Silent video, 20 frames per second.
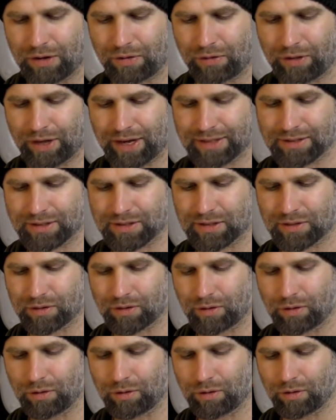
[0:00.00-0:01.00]
that's
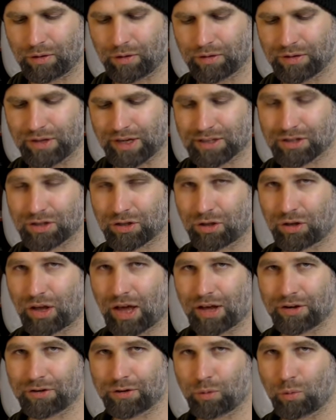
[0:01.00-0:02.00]
just
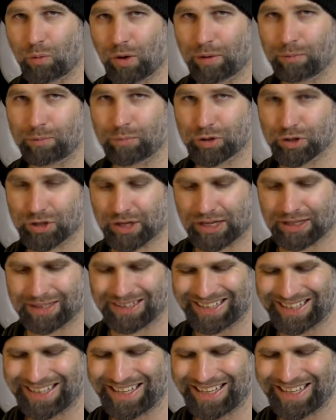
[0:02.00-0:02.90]
under 1%